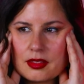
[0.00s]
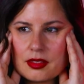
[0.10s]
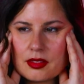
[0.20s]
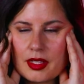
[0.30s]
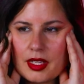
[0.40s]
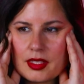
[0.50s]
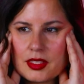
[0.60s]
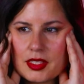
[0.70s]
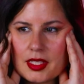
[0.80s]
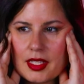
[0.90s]
So how did
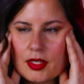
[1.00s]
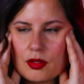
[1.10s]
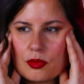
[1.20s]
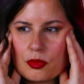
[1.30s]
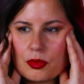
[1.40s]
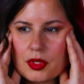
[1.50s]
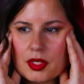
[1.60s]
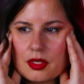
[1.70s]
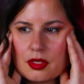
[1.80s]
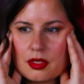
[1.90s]
she get
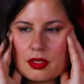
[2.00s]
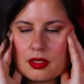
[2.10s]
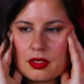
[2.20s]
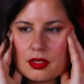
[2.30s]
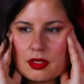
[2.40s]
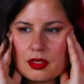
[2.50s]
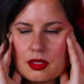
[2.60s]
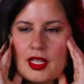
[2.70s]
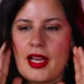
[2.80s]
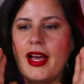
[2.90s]
word?
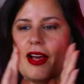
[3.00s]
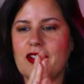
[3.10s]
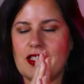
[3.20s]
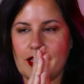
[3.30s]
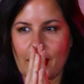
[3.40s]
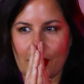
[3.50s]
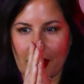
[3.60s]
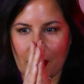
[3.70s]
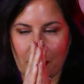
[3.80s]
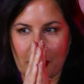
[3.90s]
How's she gonna
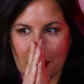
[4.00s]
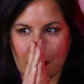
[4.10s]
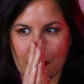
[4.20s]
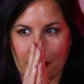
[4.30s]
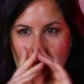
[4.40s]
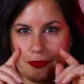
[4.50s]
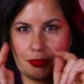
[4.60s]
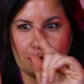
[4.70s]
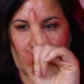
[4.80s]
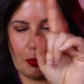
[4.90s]
get word
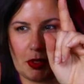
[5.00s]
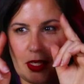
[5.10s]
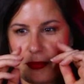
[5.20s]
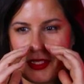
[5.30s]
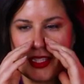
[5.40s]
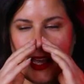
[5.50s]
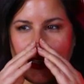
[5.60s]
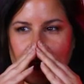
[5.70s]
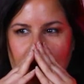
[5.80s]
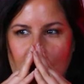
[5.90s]
up to the
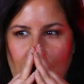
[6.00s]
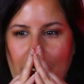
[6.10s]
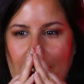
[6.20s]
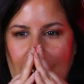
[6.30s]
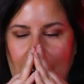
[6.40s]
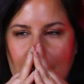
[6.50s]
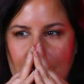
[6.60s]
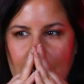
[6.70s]
castle so quickly?